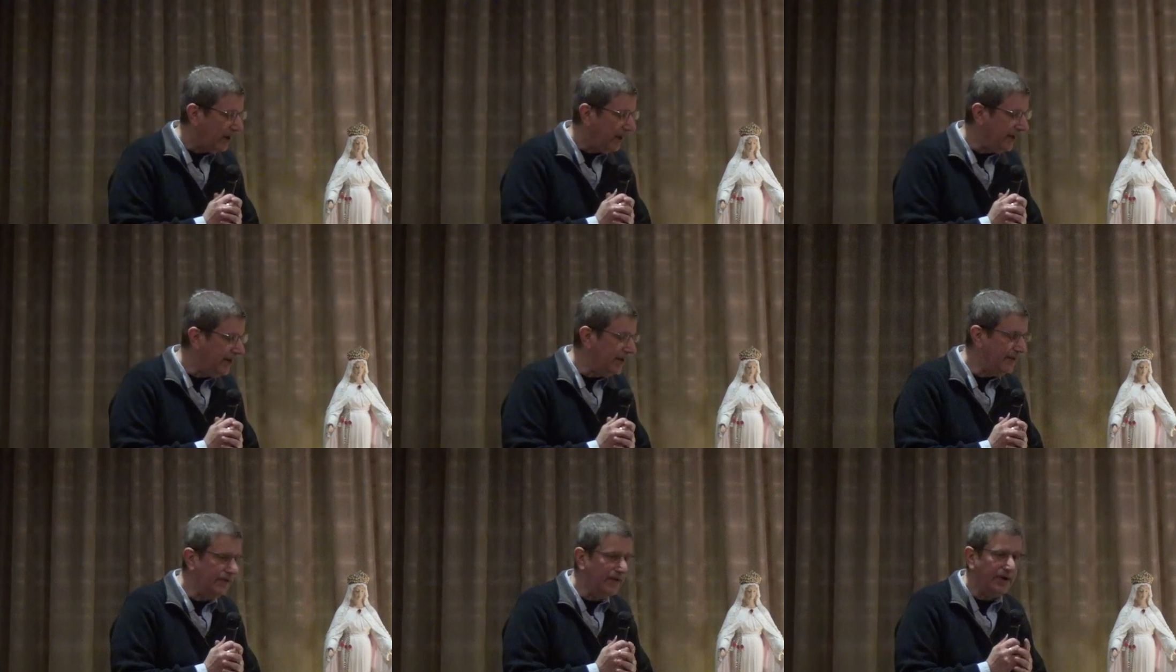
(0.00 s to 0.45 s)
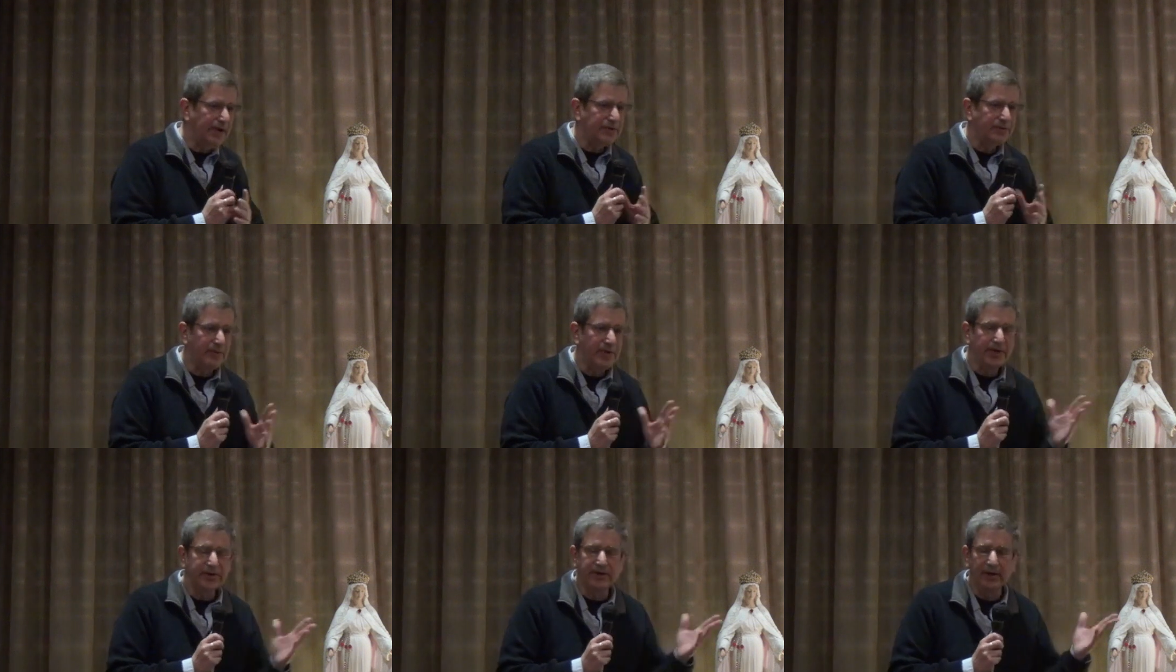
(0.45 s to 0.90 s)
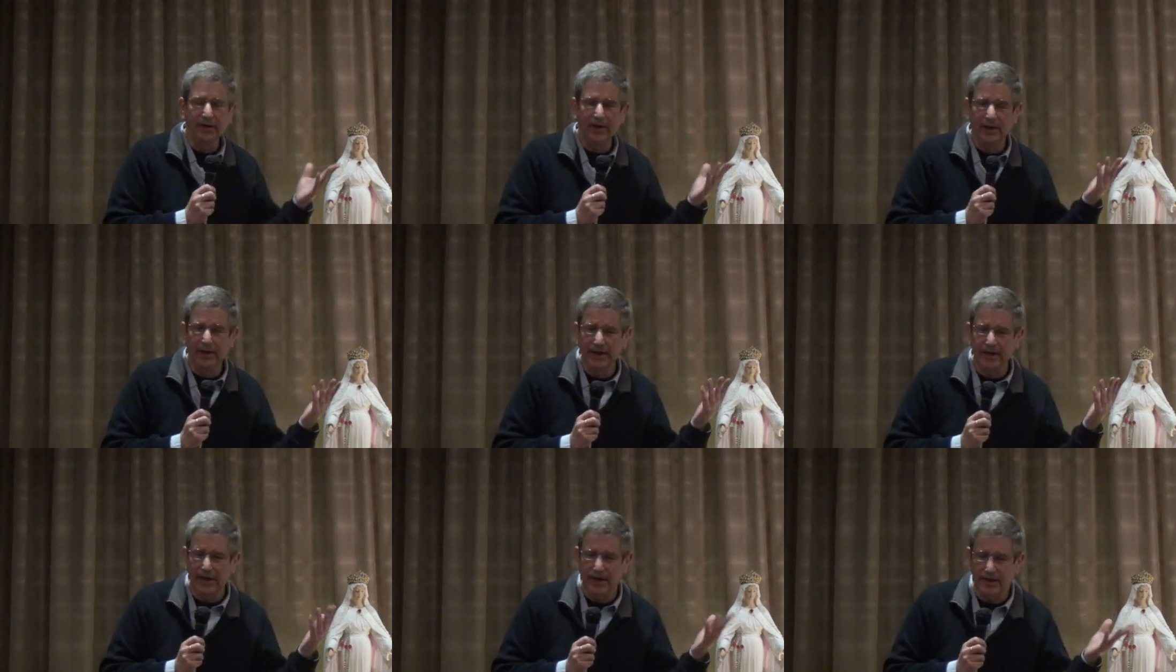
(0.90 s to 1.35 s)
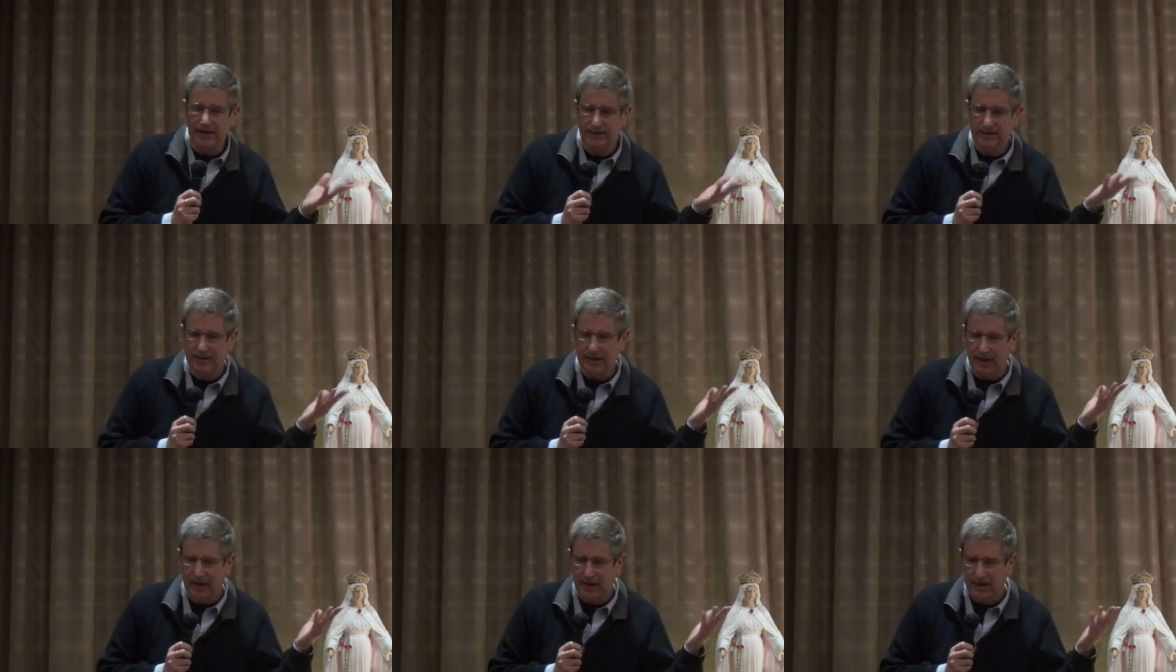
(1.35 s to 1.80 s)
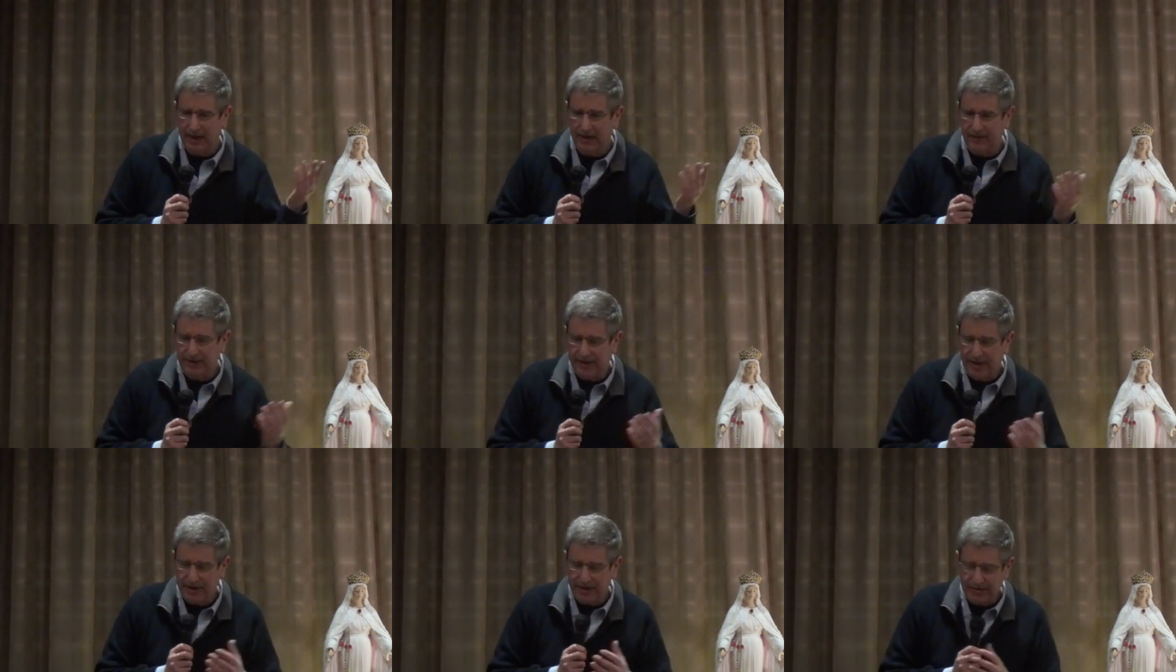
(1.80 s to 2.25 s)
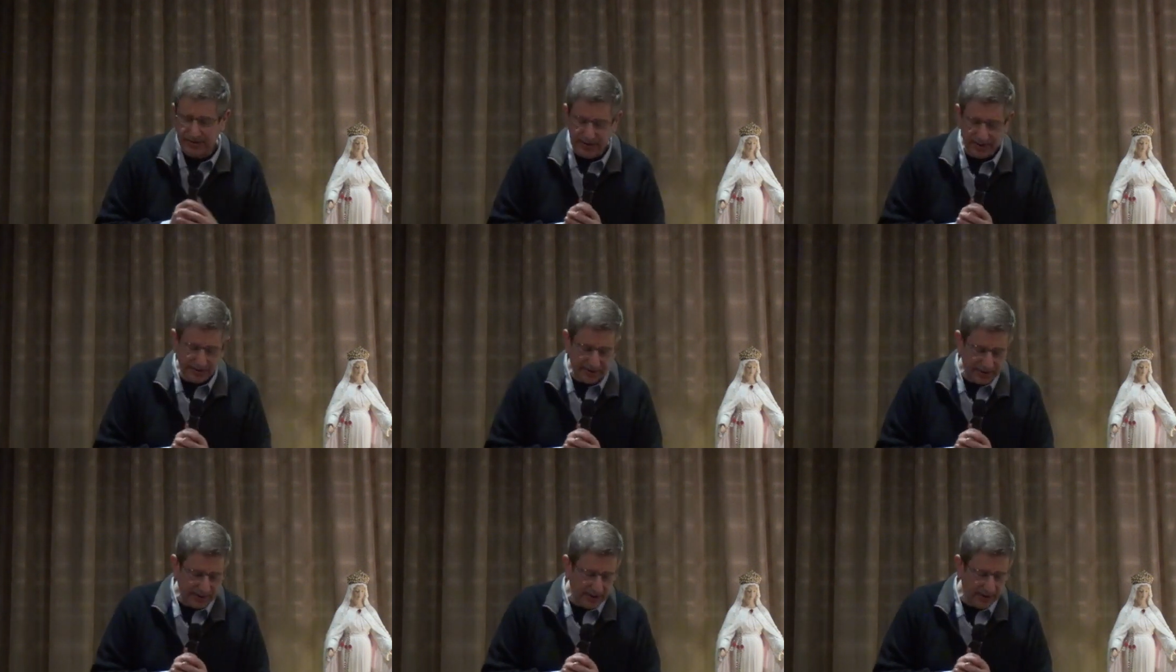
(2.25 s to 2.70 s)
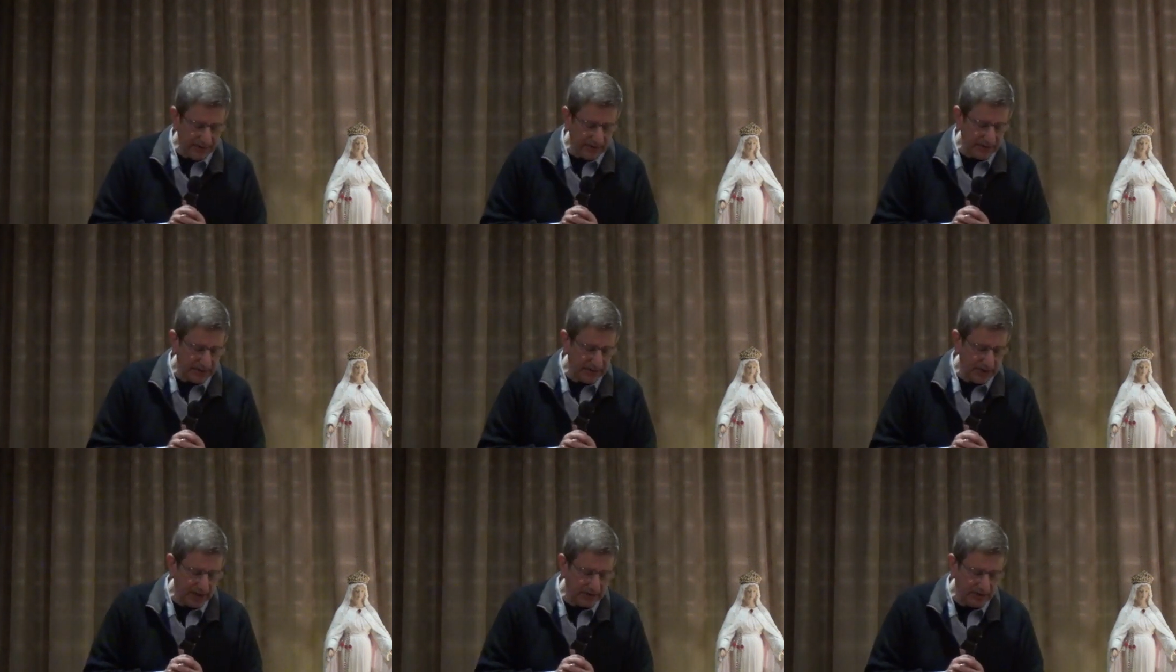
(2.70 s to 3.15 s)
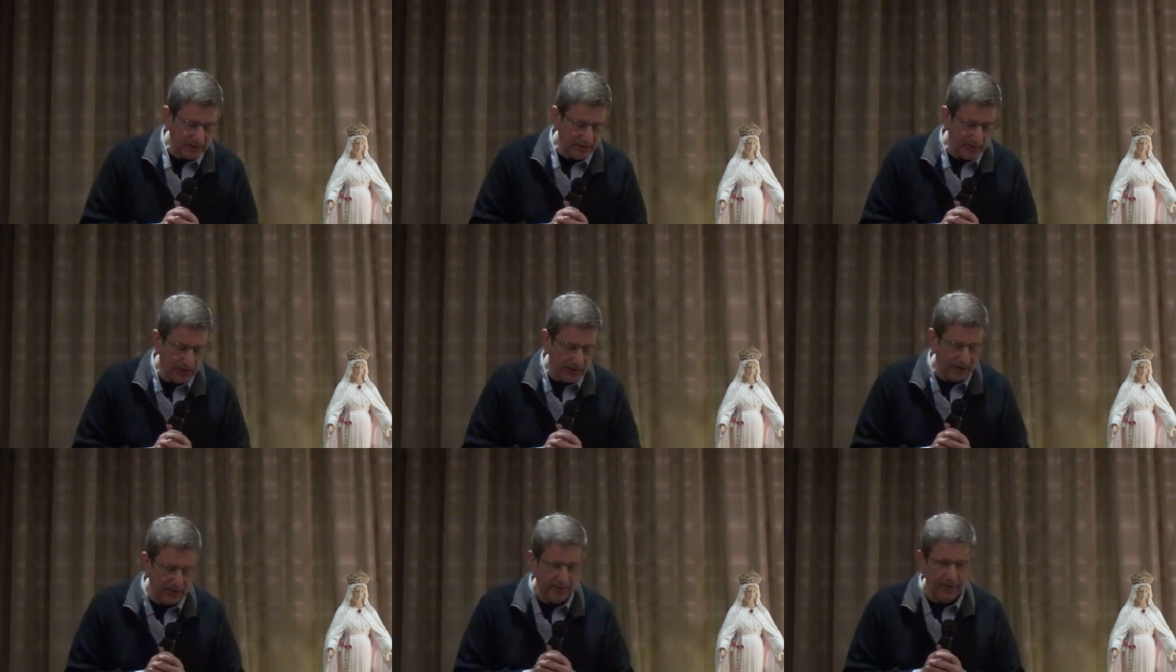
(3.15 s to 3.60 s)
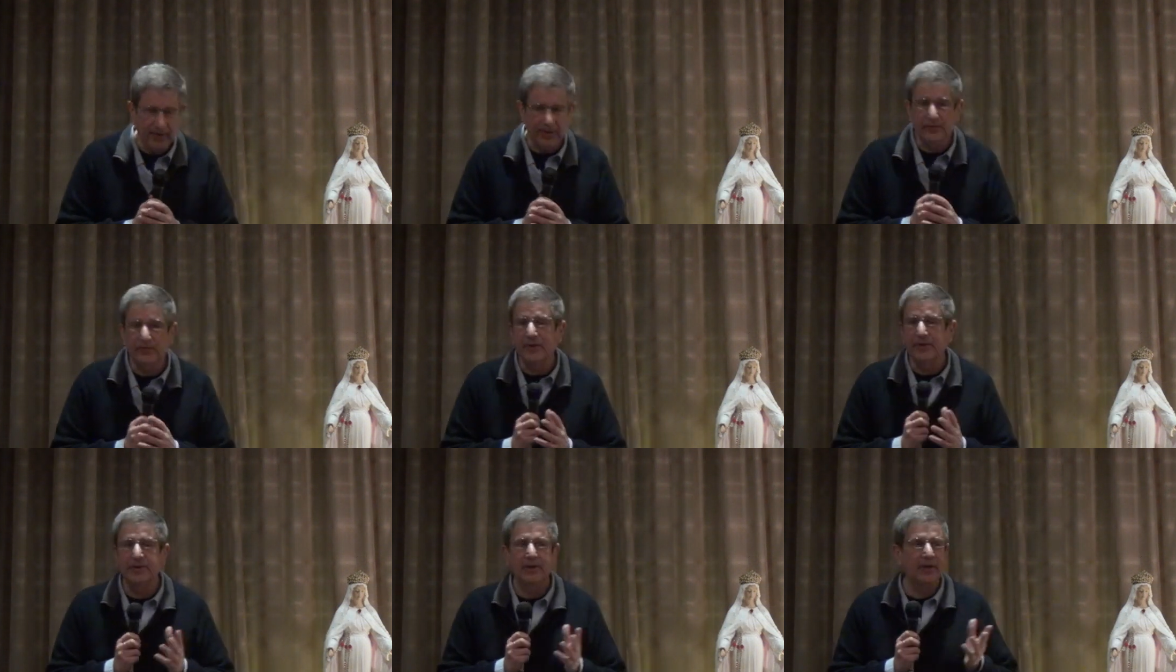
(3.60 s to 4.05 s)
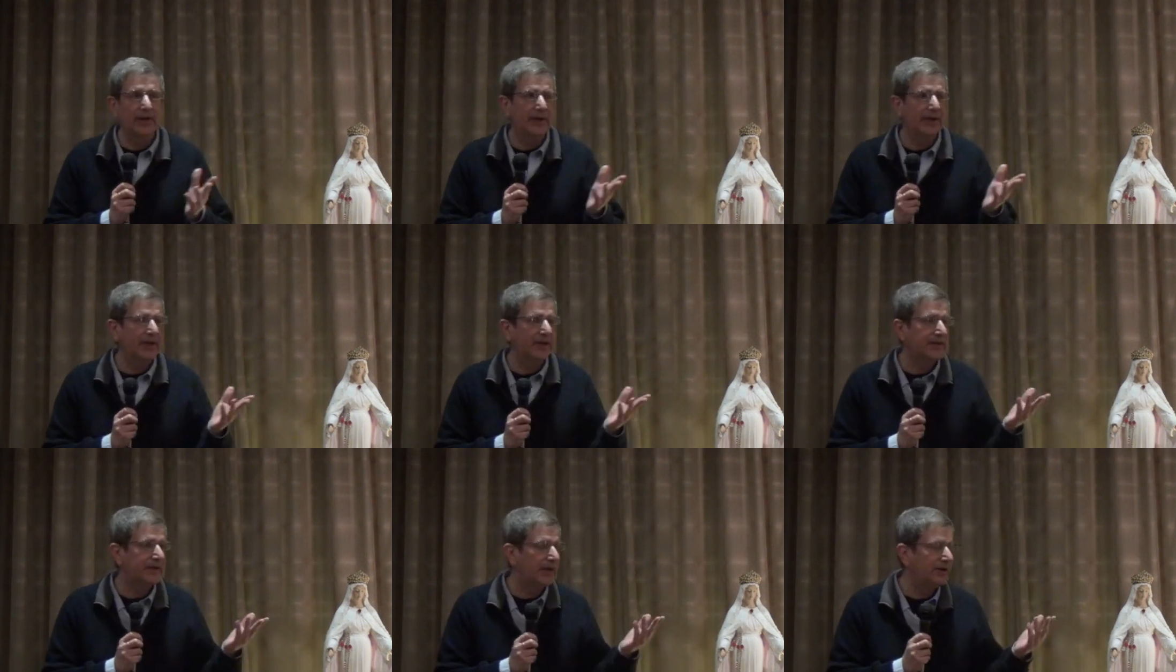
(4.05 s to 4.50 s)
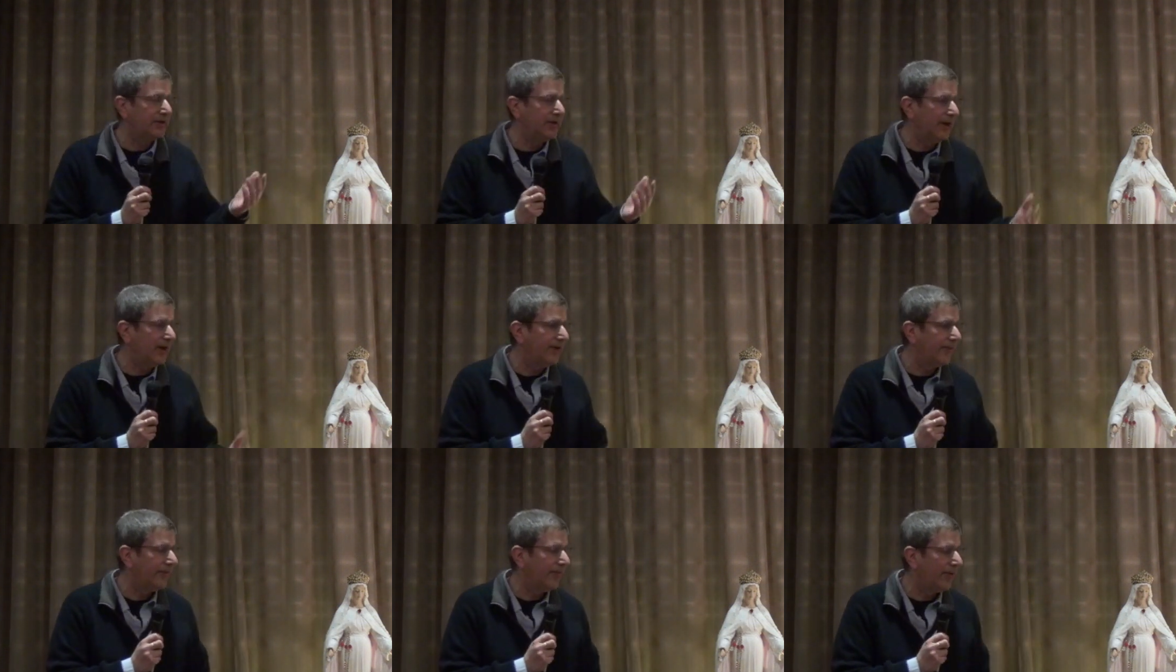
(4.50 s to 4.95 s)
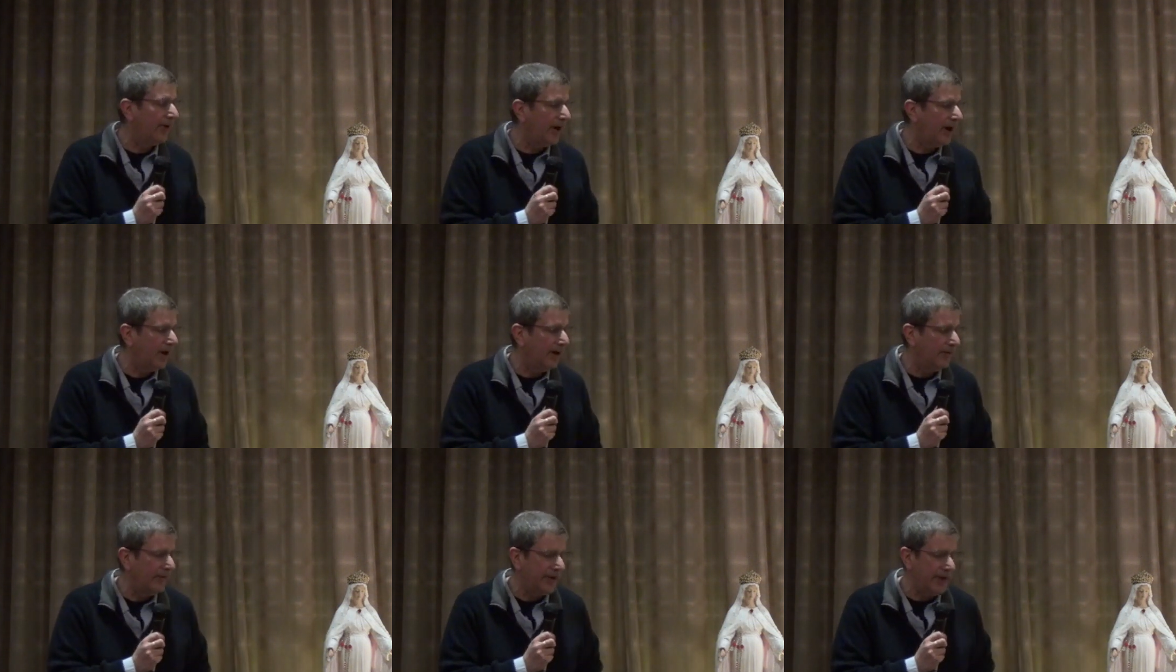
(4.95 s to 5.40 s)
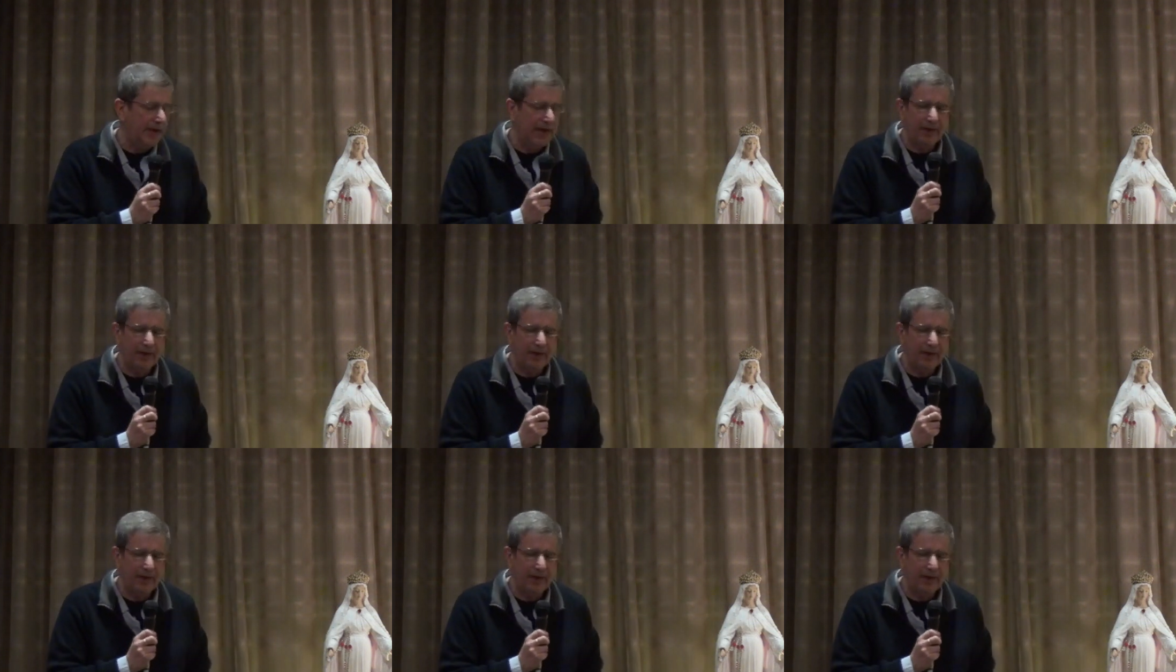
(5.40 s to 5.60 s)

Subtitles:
And even as recently as, I haven't got a chance to give this testimony, but as recently as our day of prayer, we